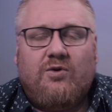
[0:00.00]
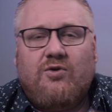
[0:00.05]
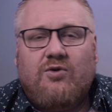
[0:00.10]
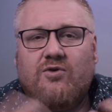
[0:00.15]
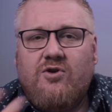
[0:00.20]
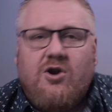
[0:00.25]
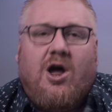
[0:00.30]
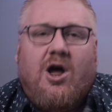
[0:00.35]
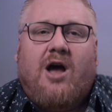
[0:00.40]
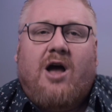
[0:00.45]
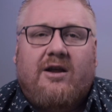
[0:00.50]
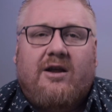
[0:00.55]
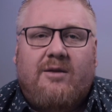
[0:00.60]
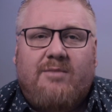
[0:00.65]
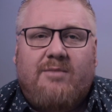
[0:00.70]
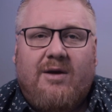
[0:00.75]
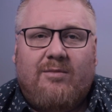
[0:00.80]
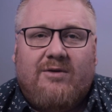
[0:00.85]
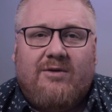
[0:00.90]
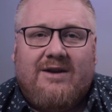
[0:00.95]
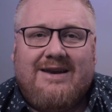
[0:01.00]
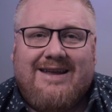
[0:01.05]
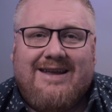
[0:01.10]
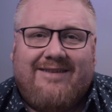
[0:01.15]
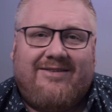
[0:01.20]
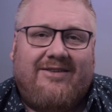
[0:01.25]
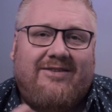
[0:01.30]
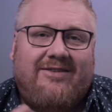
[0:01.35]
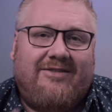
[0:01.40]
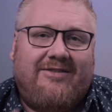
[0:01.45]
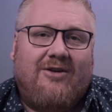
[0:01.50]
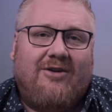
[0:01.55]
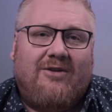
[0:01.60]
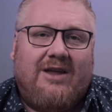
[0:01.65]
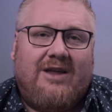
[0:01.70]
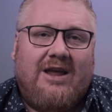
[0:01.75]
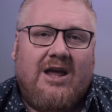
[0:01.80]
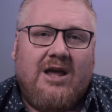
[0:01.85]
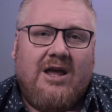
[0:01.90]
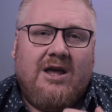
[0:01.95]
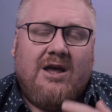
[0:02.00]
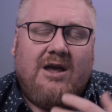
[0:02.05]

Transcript: You're not going to be able to necessarily